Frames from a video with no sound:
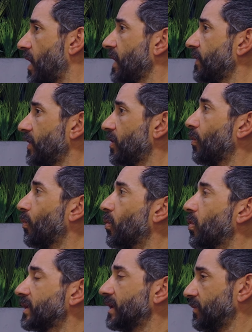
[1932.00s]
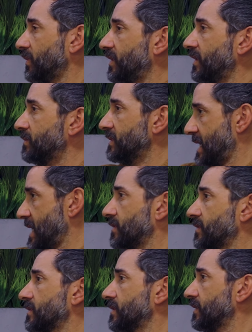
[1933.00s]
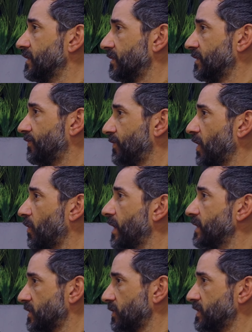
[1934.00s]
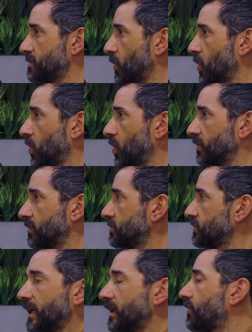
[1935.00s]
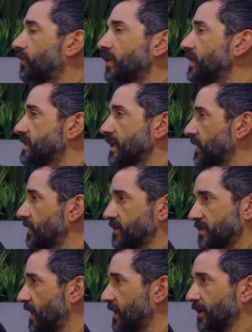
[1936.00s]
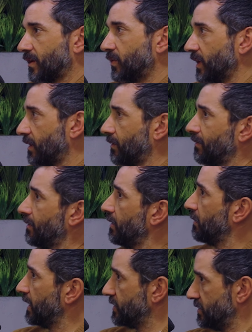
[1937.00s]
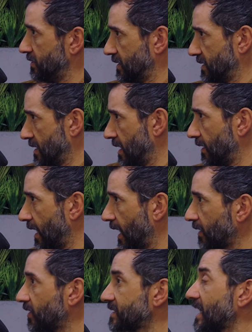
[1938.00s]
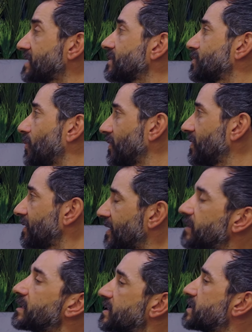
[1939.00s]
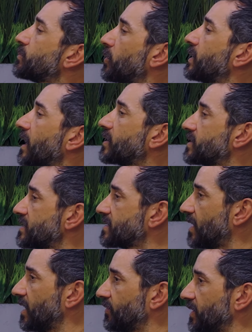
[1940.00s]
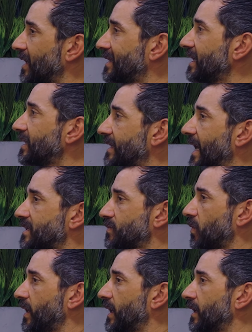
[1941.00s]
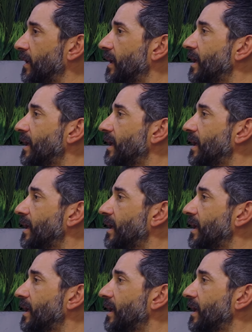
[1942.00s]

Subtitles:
they not walking with him down the fairway to his ball in 30 seconds, just getting a quick? What made you decide that? Because that's the production side of it, and I think that's where